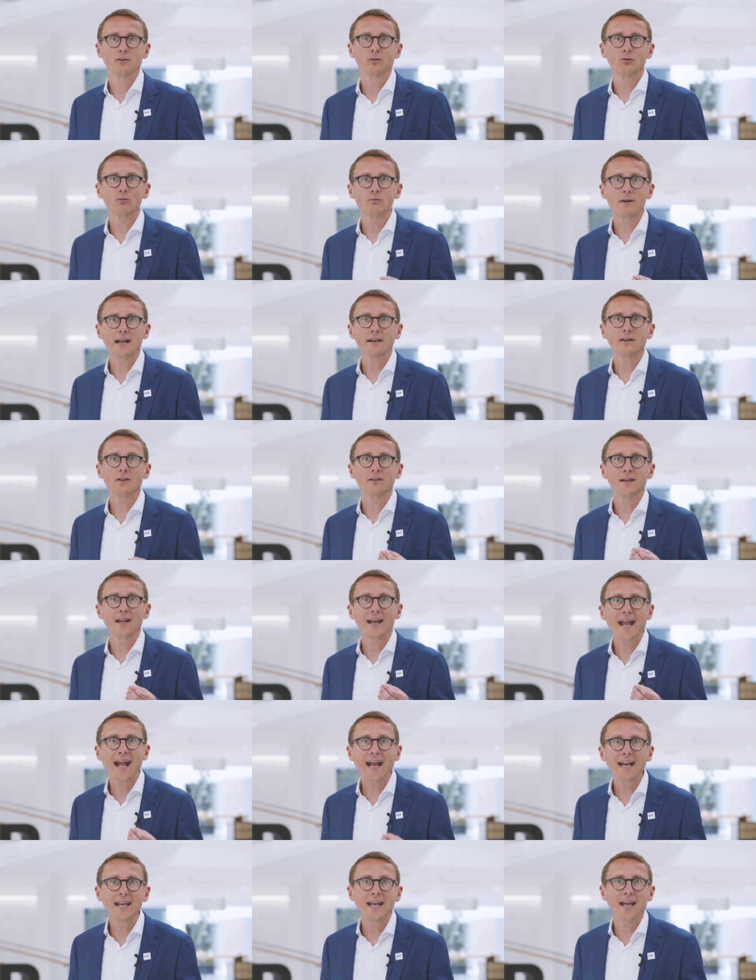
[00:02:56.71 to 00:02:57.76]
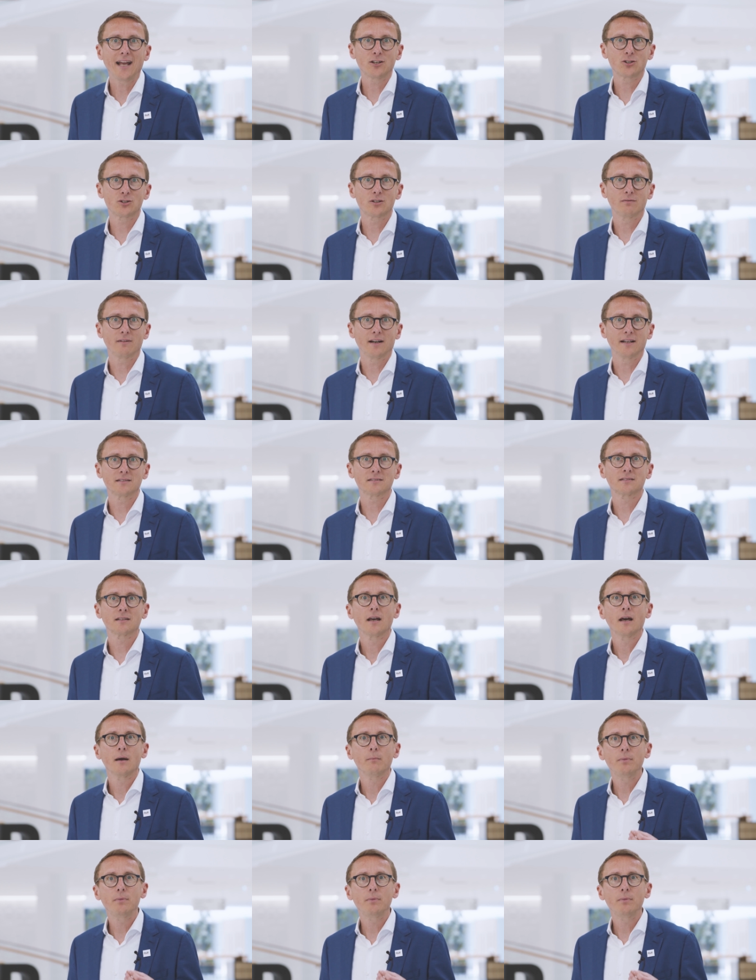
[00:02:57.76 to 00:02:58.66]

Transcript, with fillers: to run on any edge device,